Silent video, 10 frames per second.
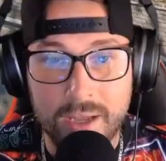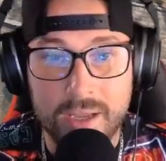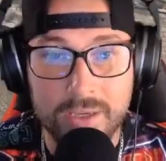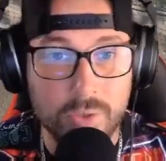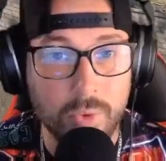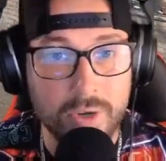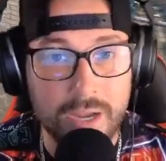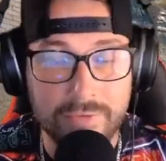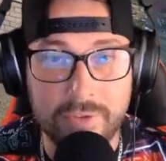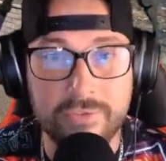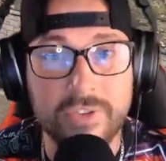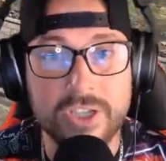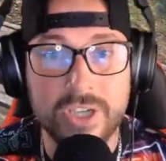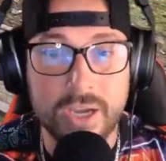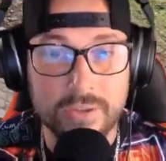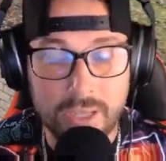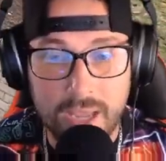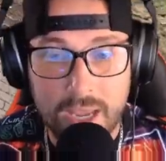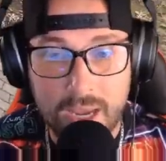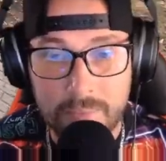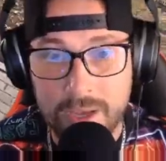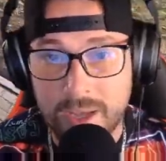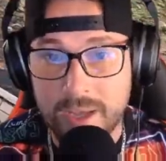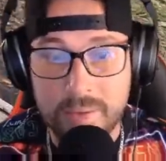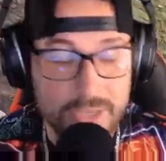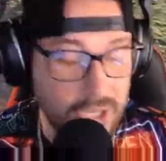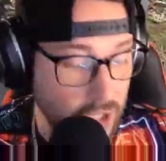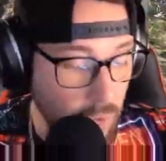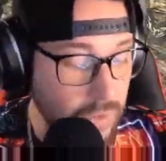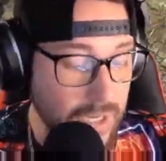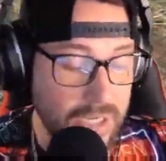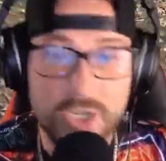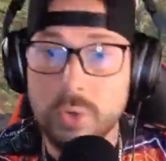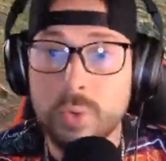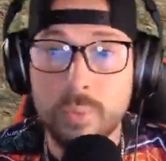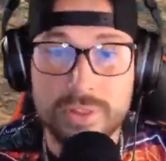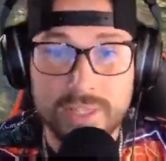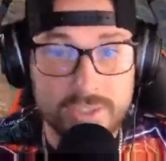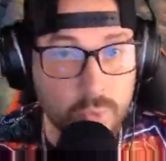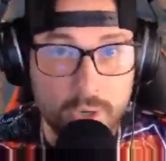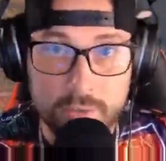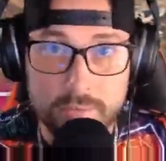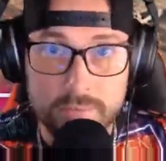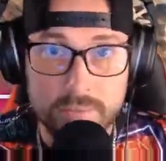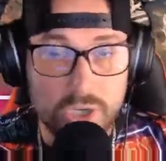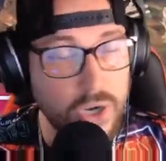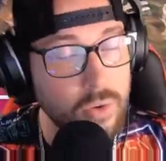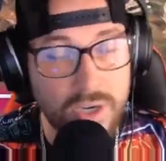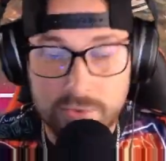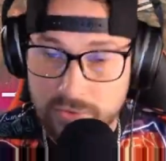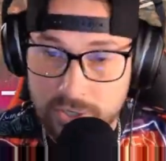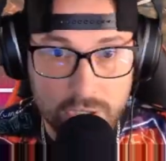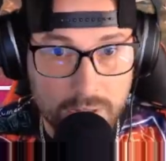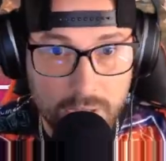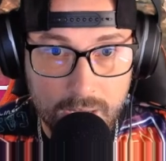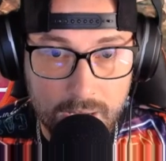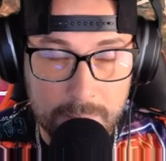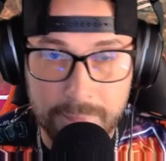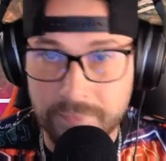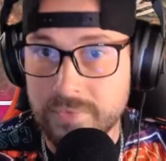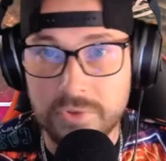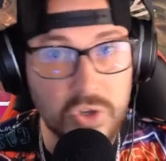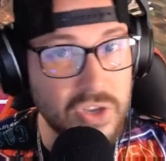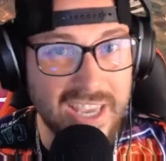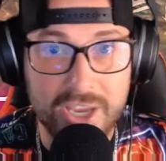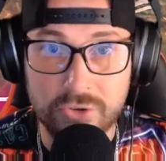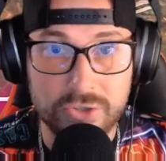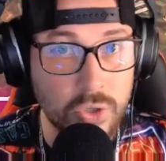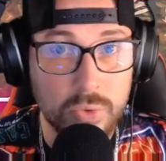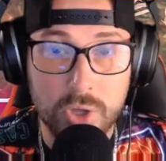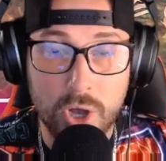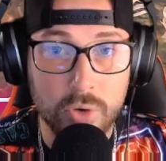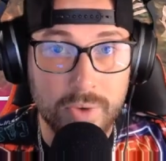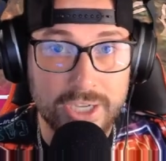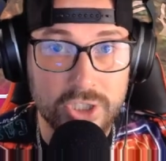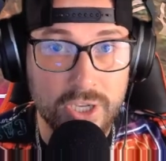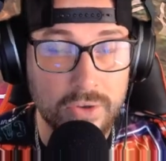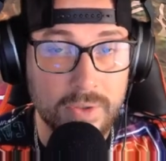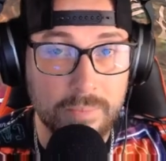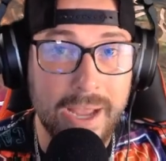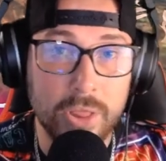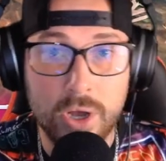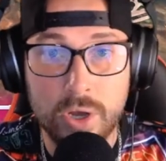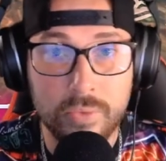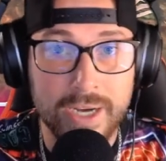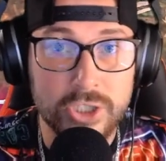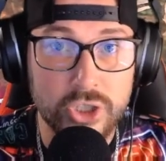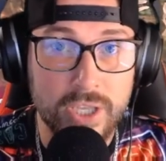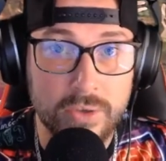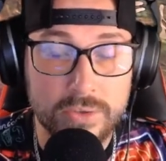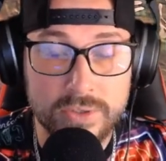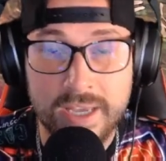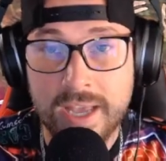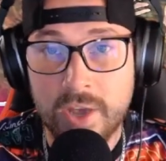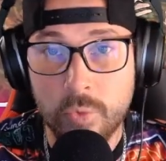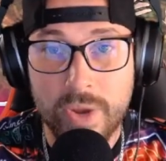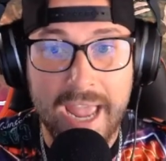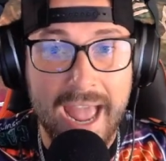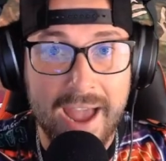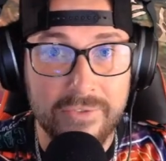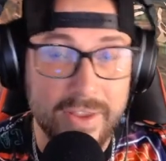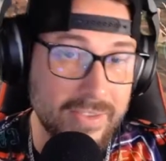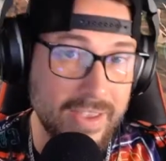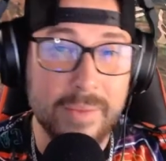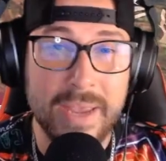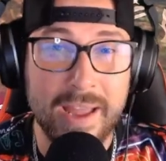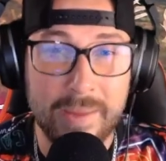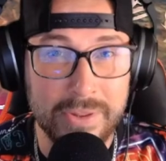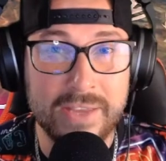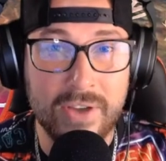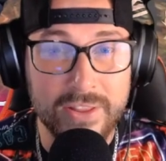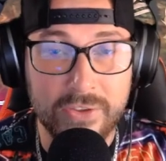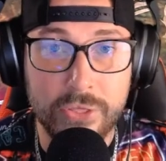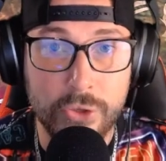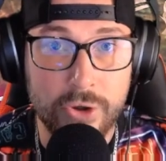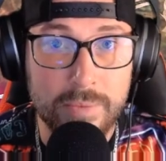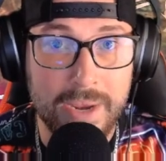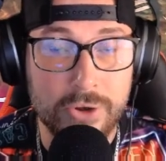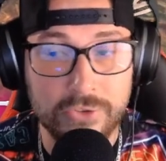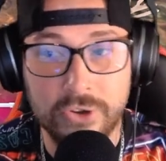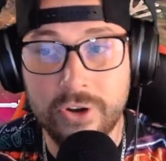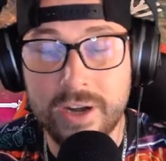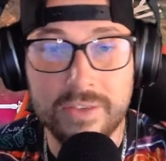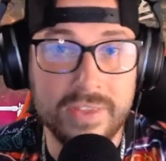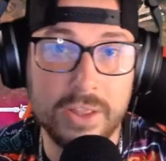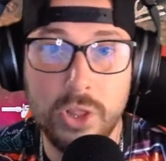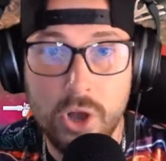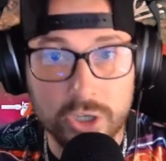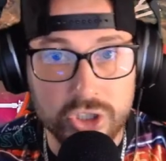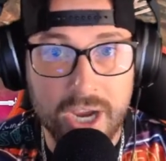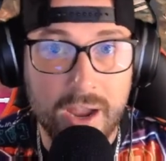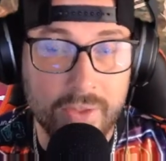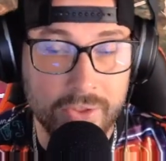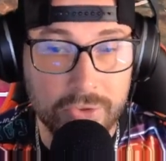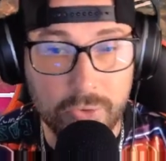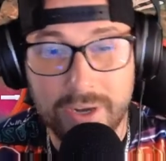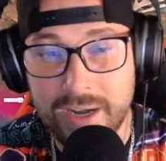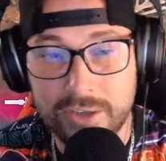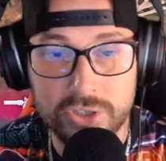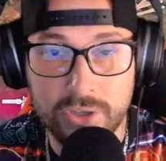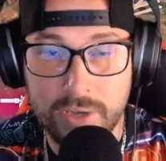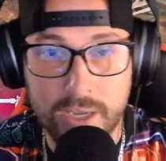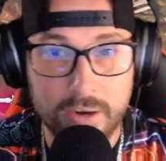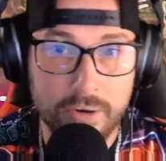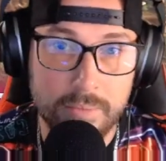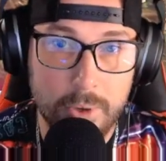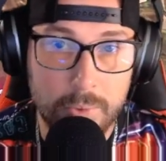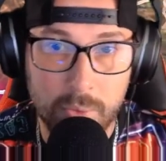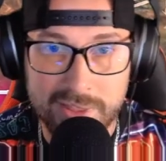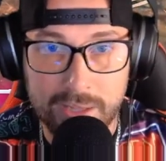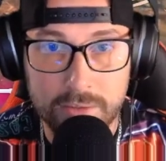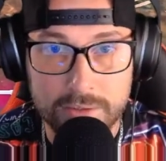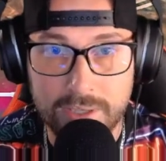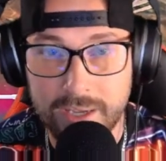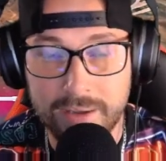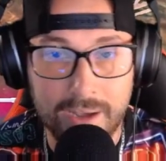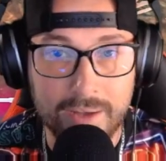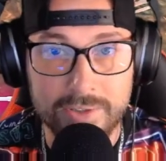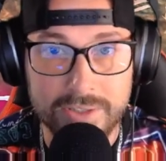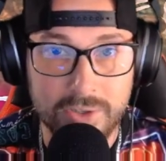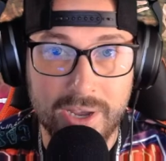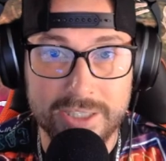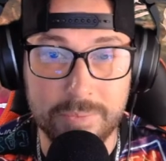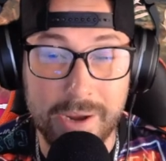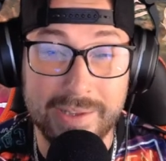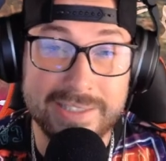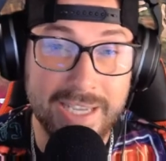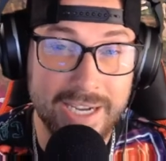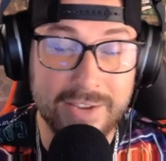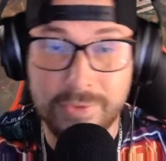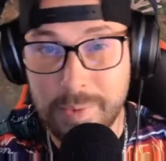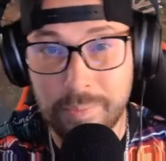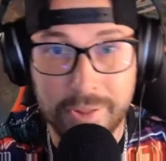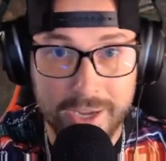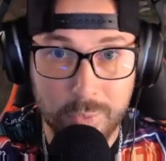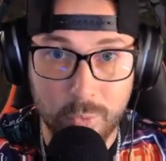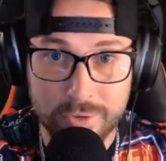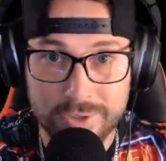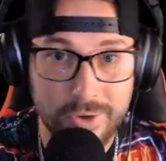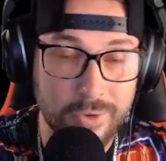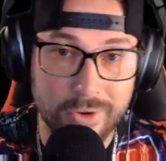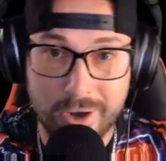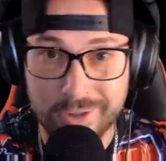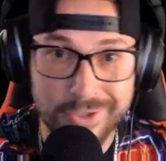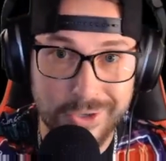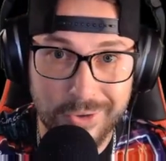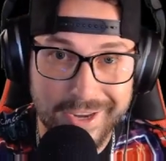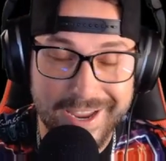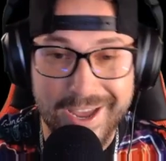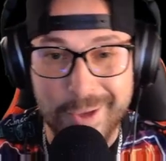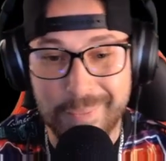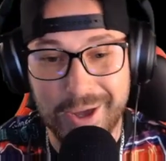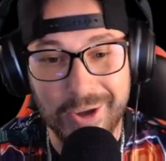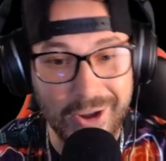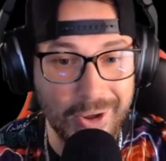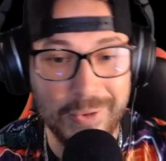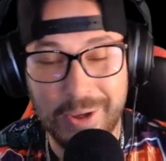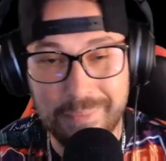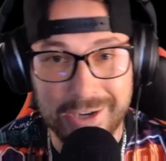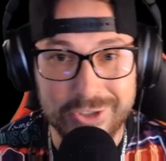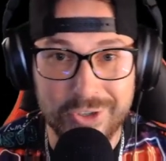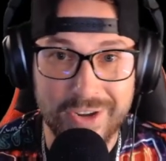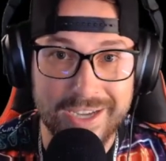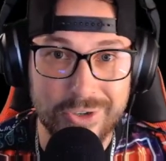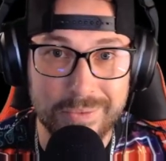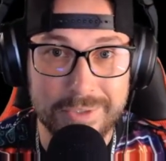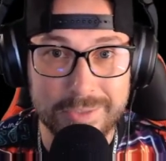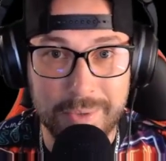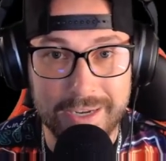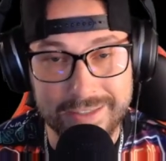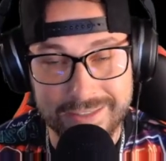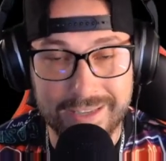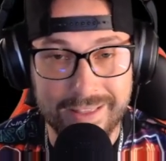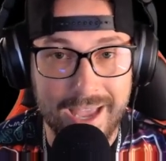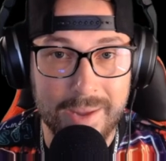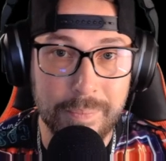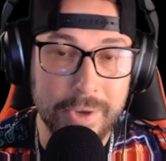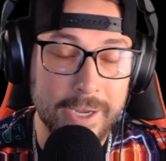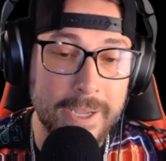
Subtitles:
it to where you have to finish out the game. You don't need to do it with this one. You don't need to finish out the game. You can get your 2 long-range kills, and by long-range kills, we have, it's got to be, I believe, at least 30 meters. You're going to see long shot on the screen, and I'll show you here in a moment what that looks like. Obviously, you guys have probably seen it if you've been playing Warzone or Call of Duty, but I'll make sure you guys are up to speed and see that. But